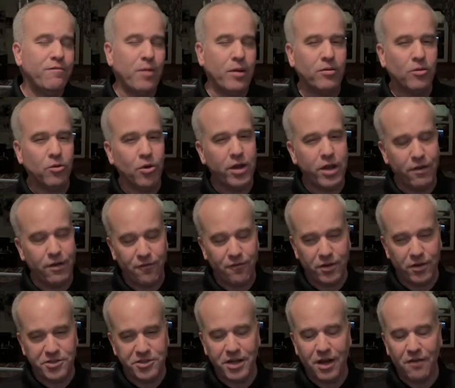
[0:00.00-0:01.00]
even be looking for
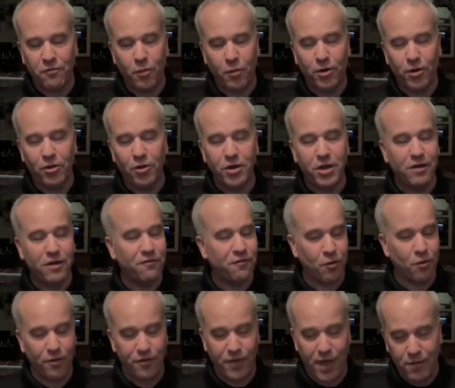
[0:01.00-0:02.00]
the stuff we're looking
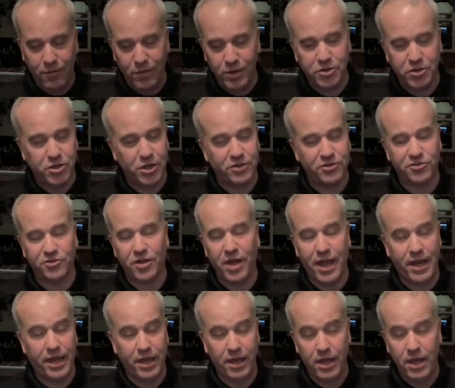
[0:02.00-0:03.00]
for. They would just
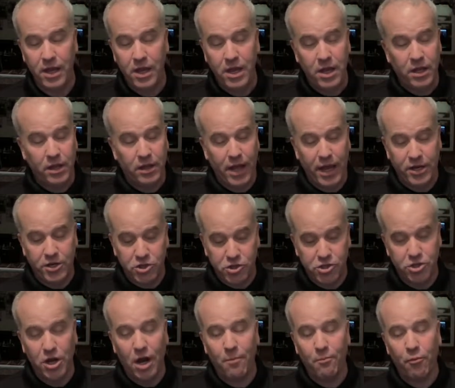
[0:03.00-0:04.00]
like
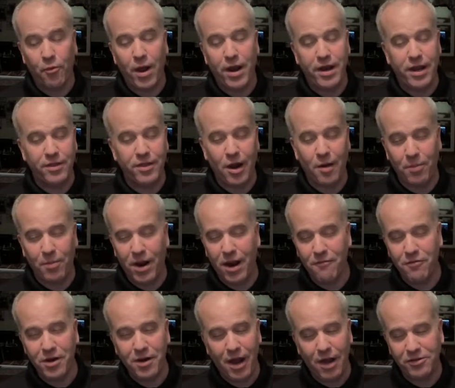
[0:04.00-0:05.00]
jump right in there. But
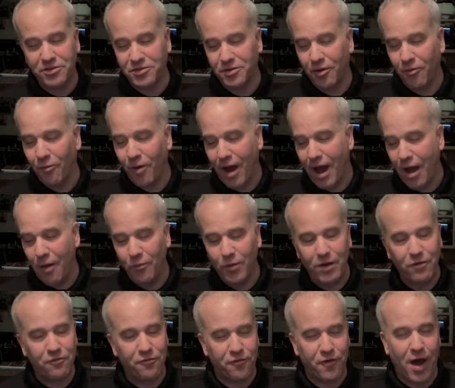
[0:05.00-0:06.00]
every once in a while,
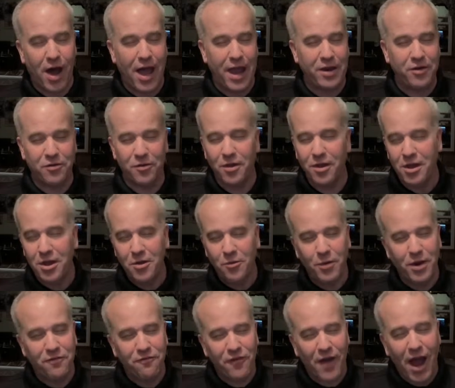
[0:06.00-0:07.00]
we'd find
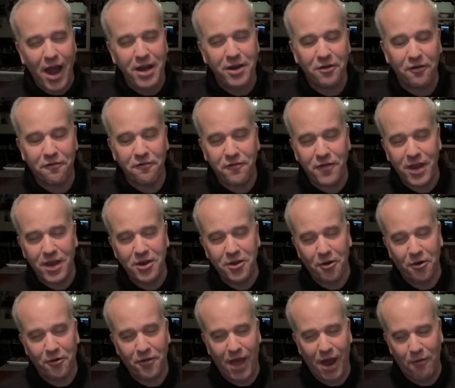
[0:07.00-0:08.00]
a
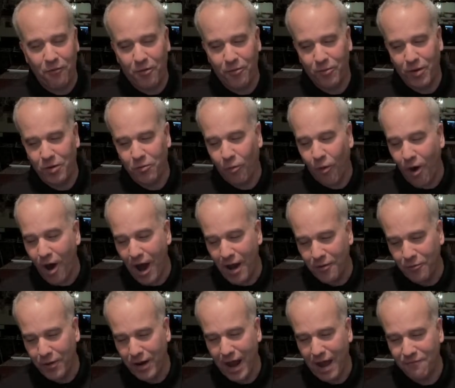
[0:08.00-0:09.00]
figure that we'd want,
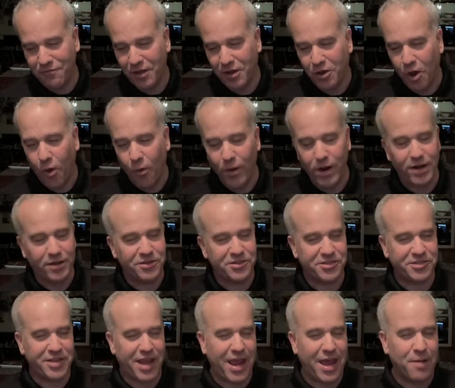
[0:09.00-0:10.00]
and we'd have to go in and
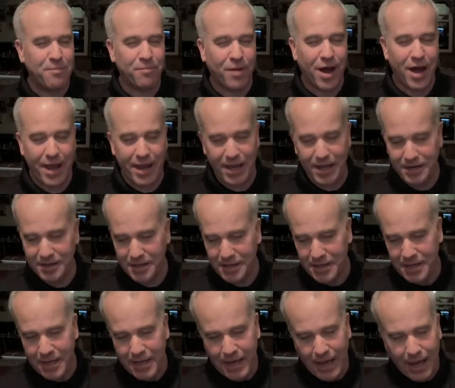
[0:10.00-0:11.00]
stand by it.
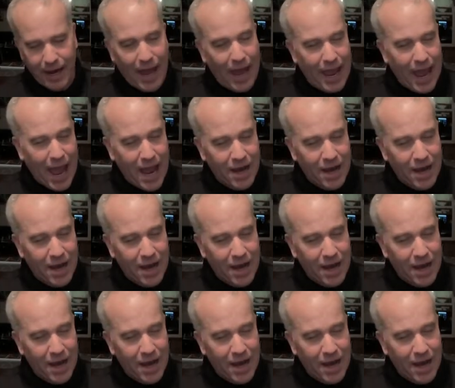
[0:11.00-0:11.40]
And I